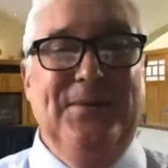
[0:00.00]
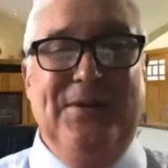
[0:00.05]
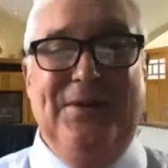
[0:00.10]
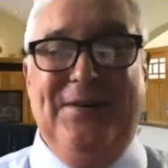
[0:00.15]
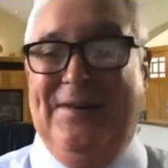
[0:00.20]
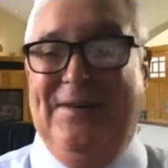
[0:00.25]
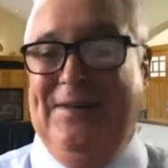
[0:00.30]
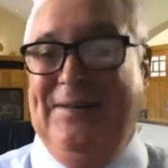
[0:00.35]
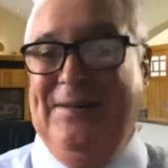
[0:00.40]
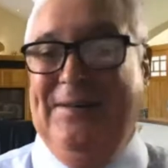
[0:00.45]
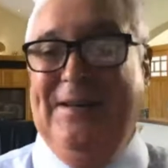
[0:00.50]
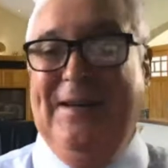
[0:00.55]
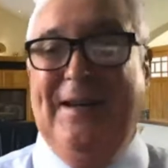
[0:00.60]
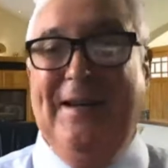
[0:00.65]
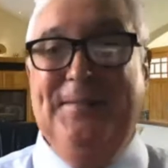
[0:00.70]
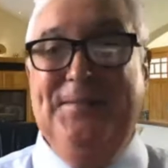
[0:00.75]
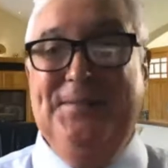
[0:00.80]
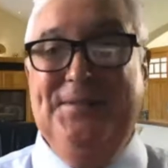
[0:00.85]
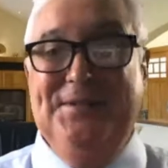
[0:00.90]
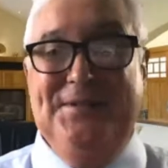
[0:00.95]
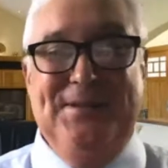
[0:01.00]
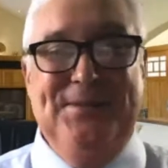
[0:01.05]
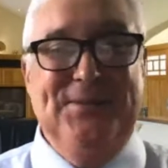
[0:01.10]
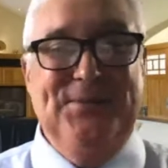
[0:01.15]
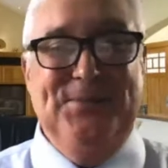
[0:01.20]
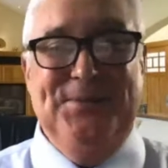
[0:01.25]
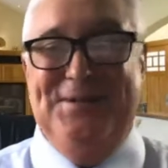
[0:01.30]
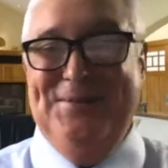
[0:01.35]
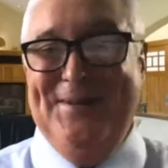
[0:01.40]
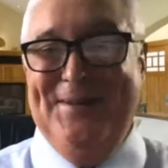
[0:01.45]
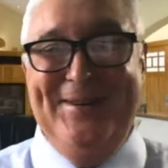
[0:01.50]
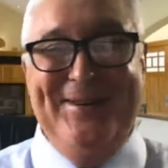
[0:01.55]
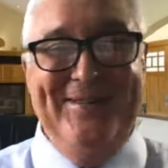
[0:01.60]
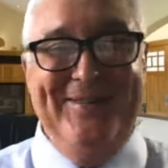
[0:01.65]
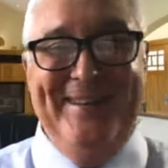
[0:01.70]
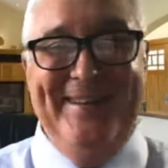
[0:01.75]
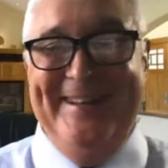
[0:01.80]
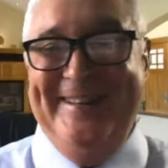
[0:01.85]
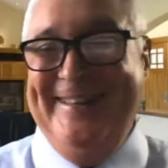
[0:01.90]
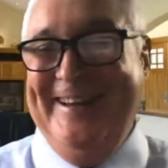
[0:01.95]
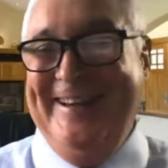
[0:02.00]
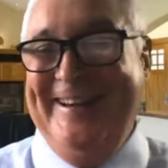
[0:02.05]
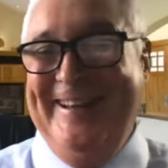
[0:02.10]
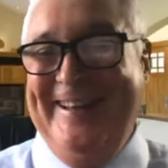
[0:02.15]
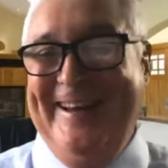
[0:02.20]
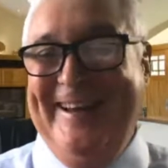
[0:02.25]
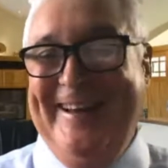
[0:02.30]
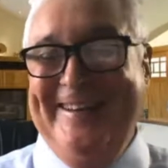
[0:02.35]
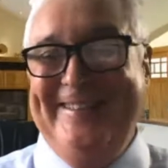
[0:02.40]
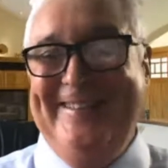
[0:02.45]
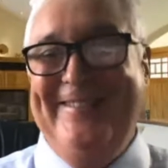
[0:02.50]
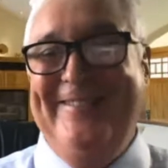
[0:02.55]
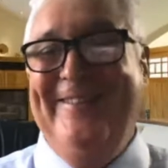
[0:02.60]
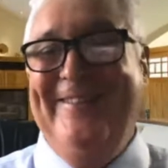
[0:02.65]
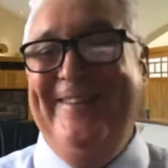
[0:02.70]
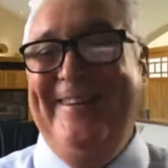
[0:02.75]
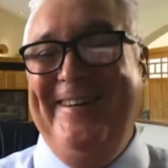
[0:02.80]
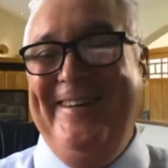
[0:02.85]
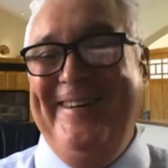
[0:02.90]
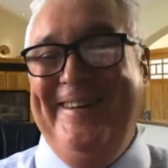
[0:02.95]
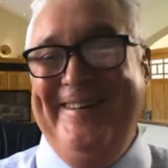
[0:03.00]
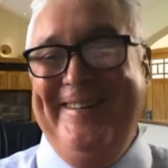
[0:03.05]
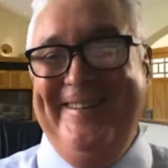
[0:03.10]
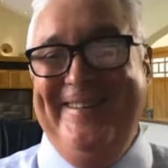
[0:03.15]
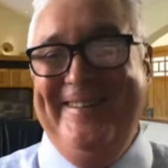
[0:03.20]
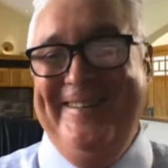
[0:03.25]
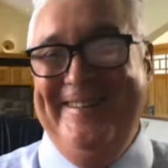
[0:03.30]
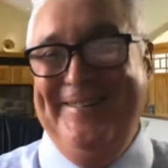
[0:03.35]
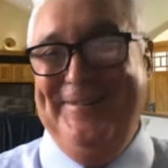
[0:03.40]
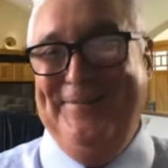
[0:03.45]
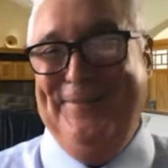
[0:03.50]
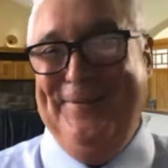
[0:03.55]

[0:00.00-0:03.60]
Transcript: Britain since we spoke about that last week in this